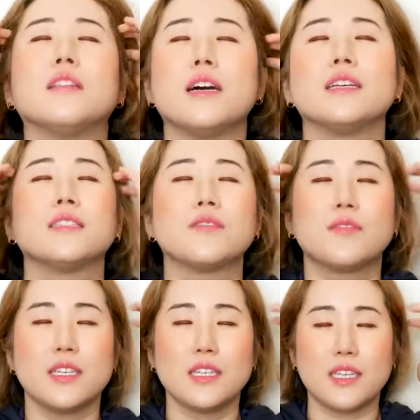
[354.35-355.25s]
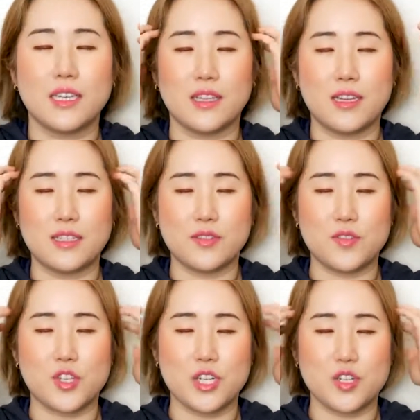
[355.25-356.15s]
Lots of thinking, lots of
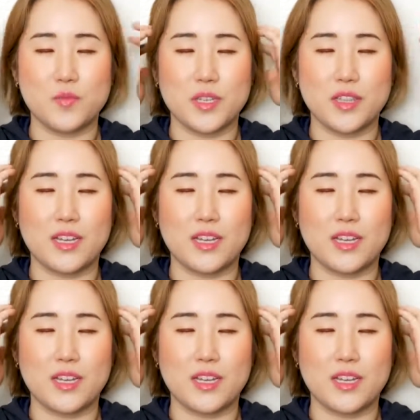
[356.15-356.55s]
judgment,